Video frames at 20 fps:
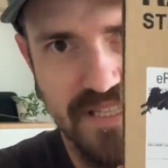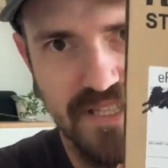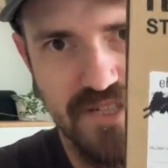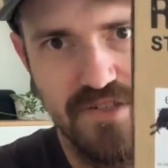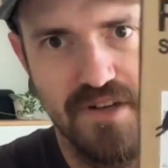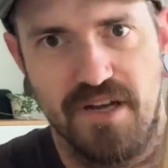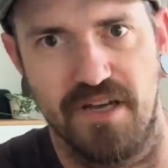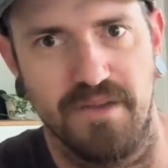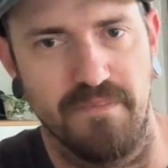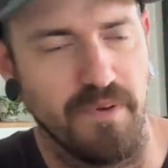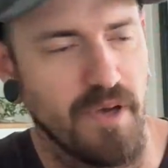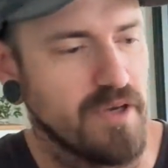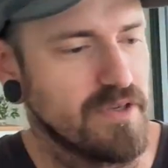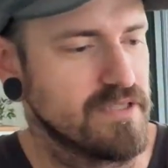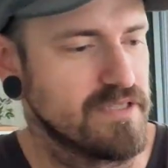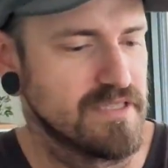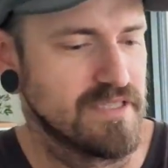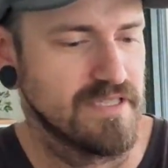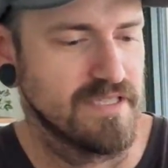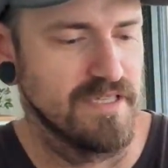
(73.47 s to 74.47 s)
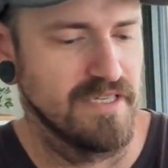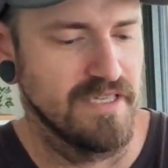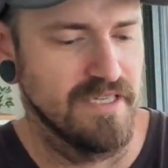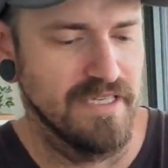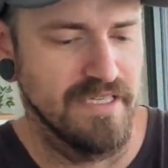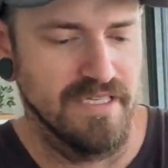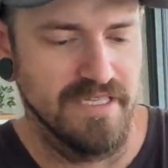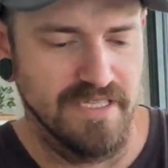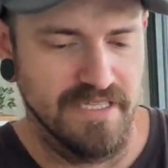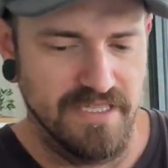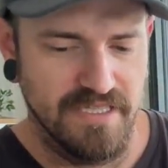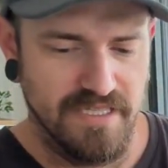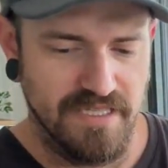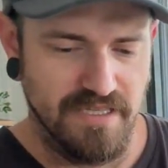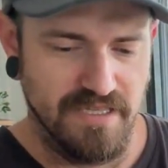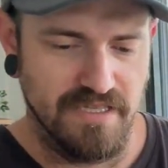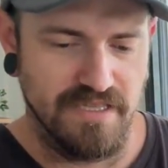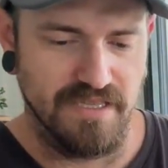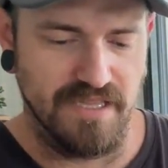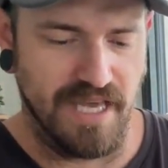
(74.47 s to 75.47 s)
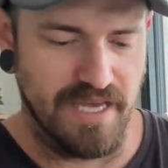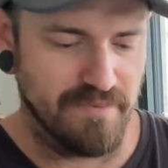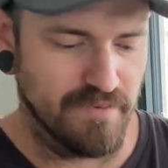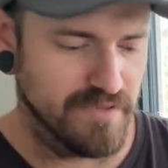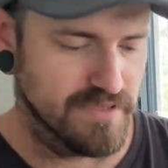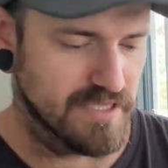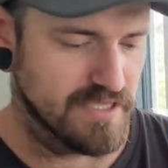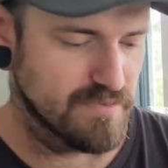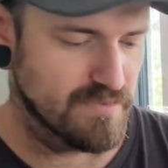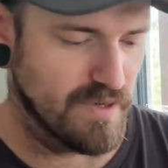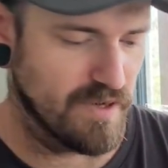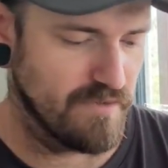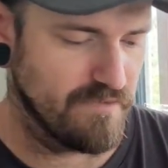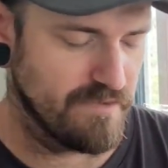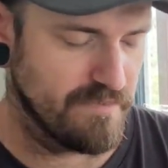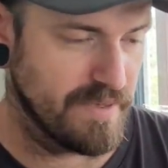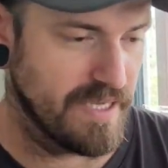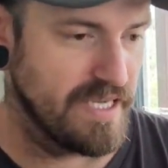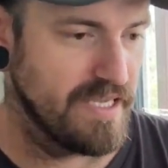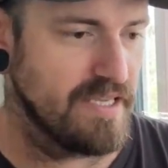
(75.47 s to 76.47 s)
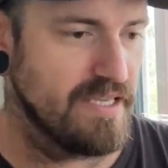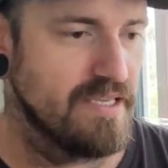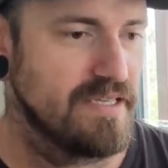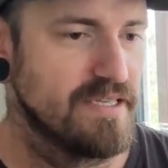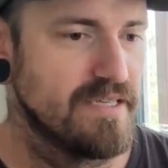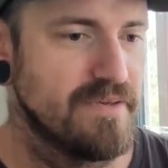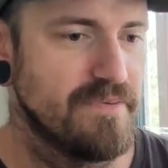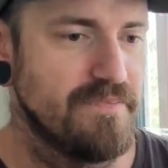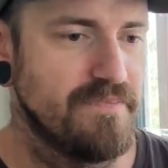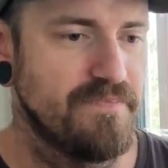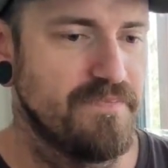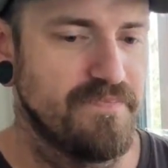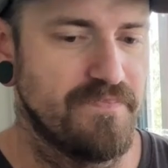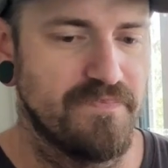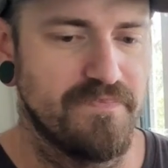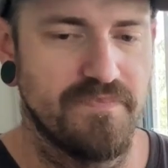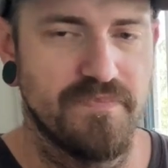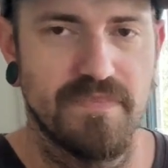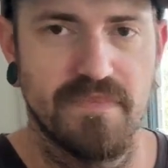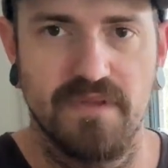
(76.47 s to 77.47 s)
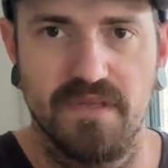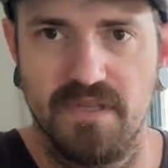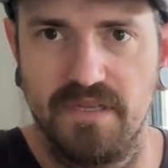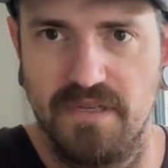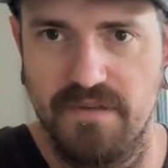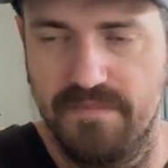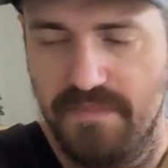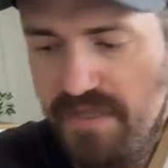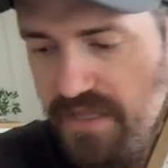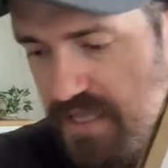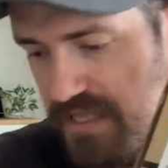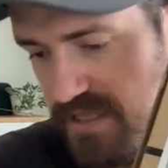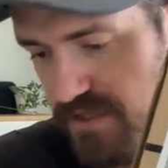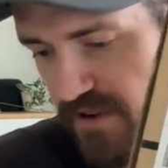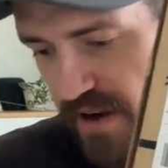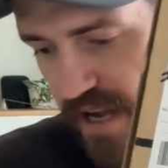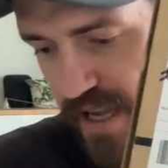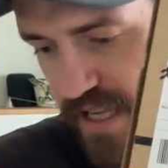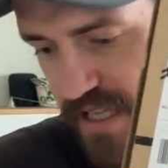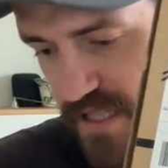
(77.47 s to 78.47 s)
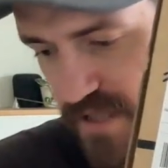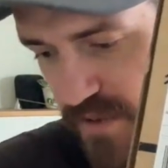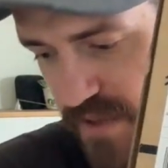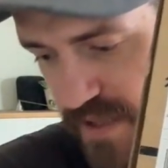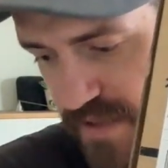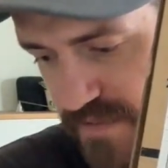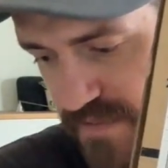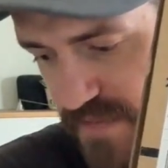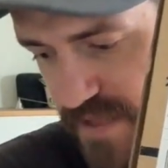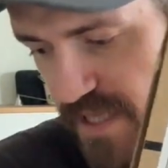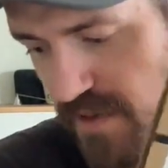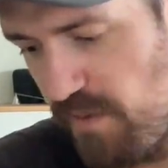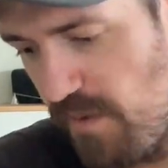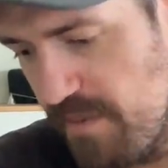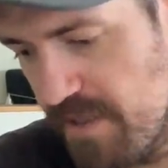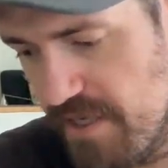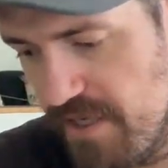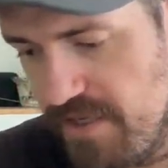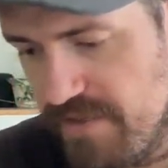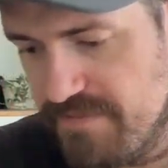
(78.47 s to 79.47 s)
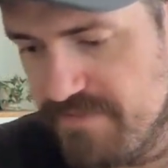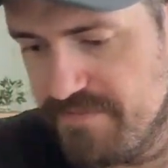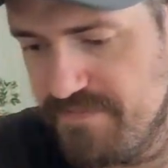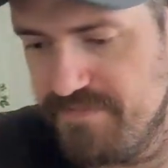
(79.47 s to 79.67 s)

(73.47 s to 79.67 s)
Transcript: Australia Post labels as well for me. Let's crack into it, see what we got.